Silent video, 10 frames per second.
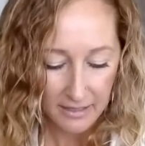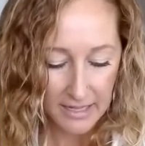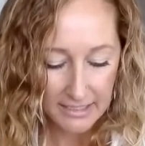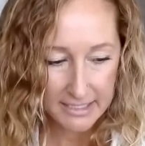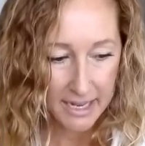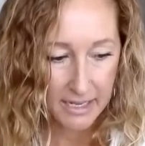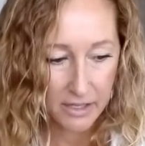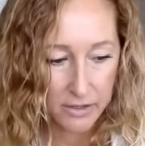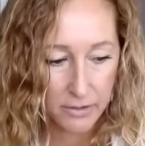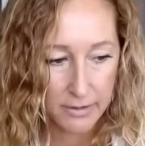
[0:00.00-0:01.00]
Let's get
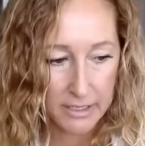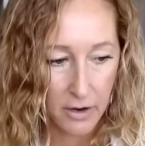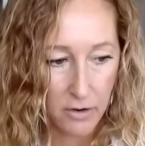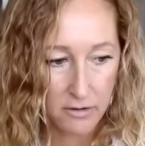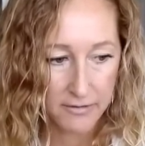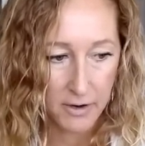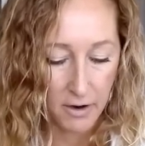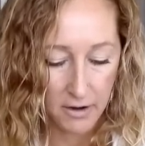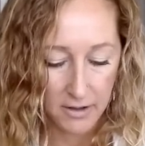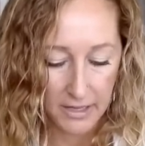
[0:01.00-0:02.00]
you an
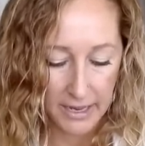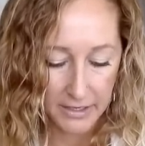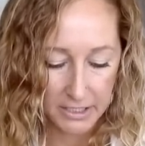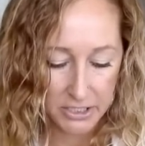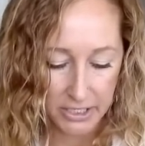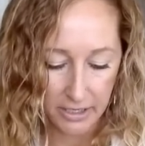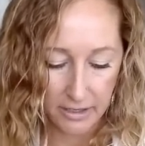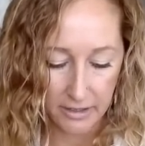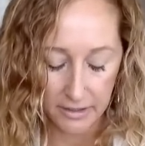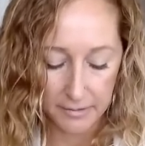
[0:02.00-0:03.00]
overall
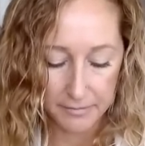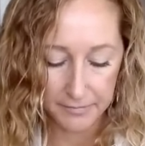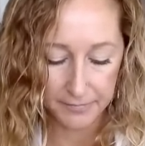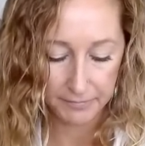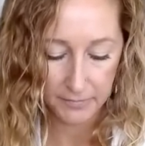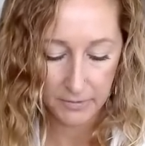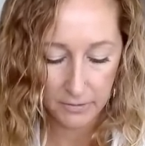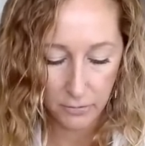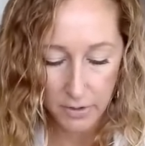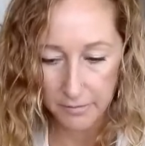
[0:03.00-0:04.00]
energy.
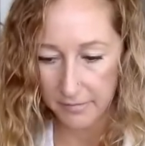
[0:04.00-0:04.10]
Whoop.